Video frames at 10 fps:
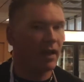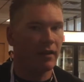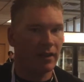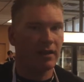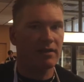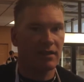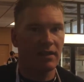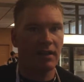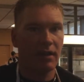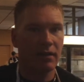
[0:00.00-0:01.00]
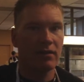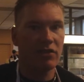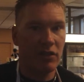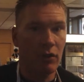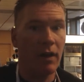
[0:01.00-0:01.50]
Yeah, that's
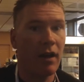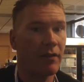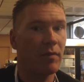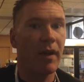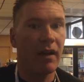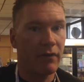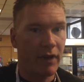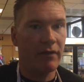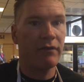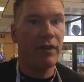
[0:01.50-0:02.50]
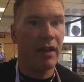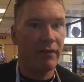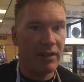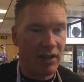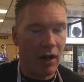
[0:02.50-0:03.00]
the sear right off the bat, 5 and
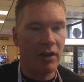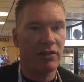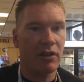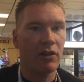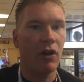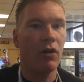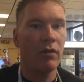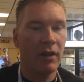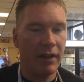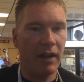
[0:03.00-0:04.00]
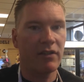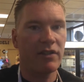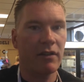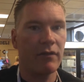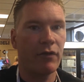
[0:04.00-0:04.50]
5, as hot as it'll go. That'll
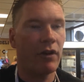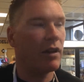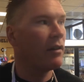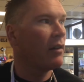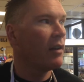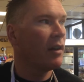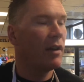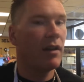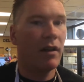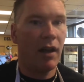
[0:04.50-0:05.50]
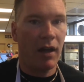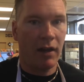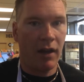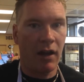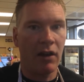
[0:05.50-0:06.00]
sear it for you.
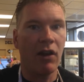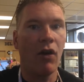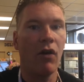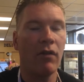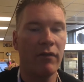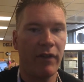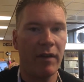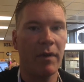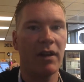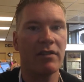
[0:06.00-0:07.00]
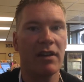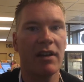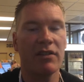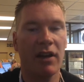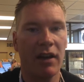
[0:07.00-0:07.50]
And on low, 5 minutes on
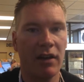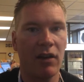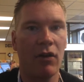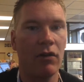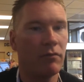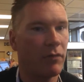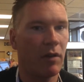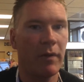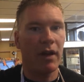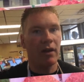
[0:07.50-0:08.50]
each side on low, it'll be